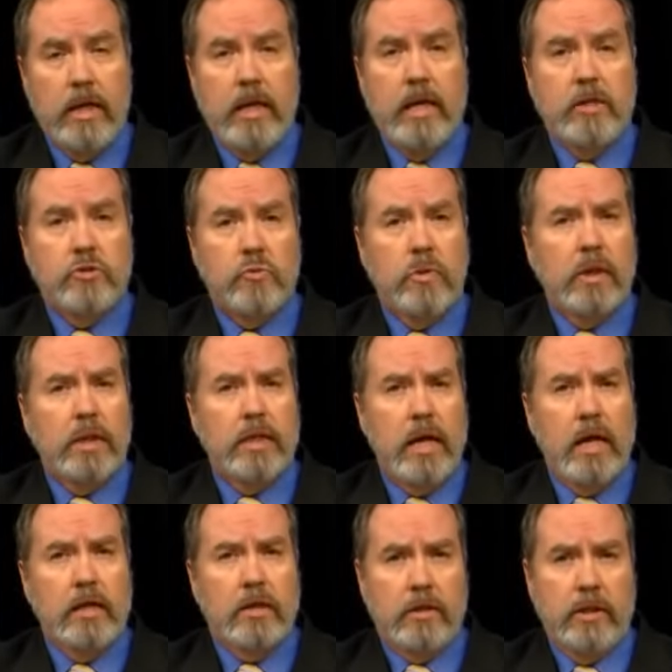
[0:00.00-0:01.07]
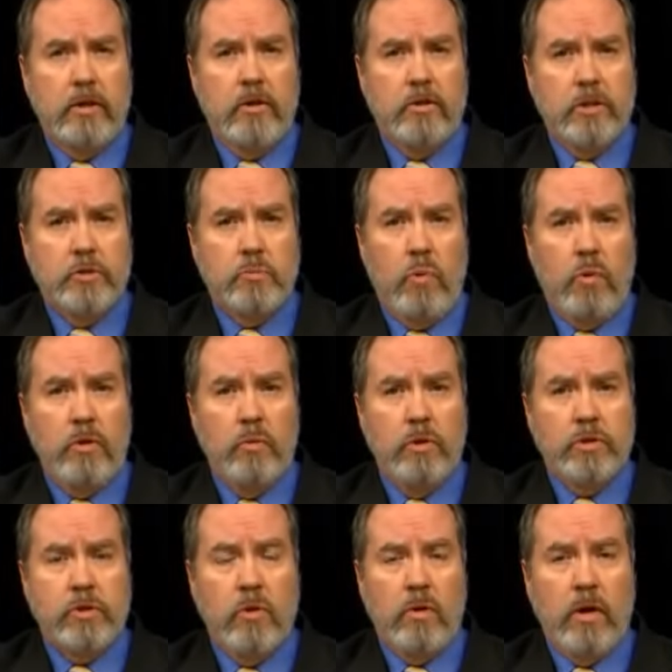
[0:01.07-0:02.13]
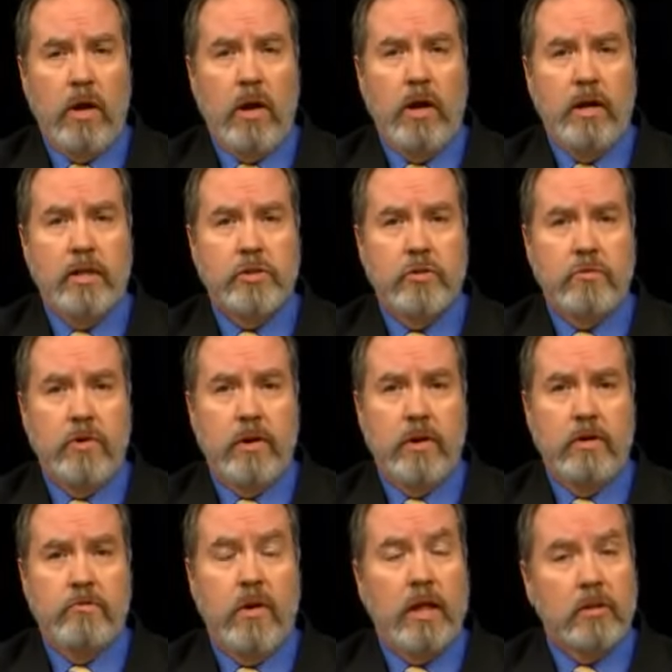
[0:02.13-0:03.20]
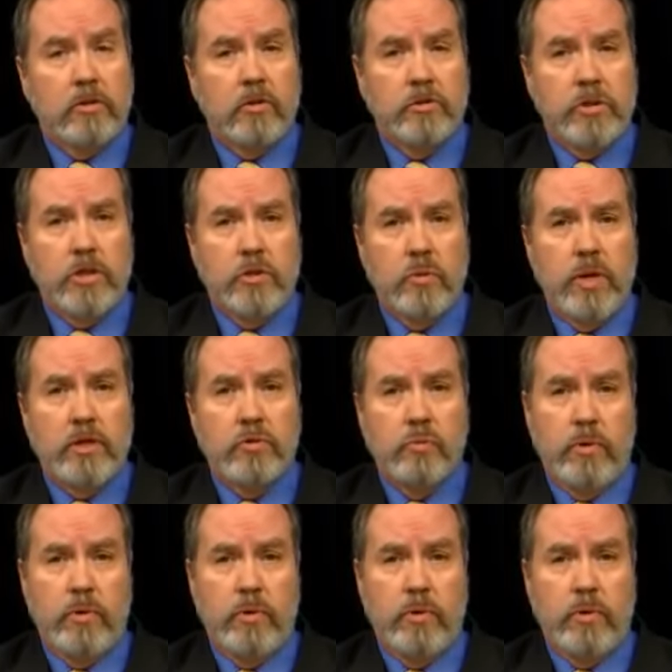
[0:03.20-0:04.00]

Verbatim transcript: It's really not clear at this point what's going on. It's a very volatile situation.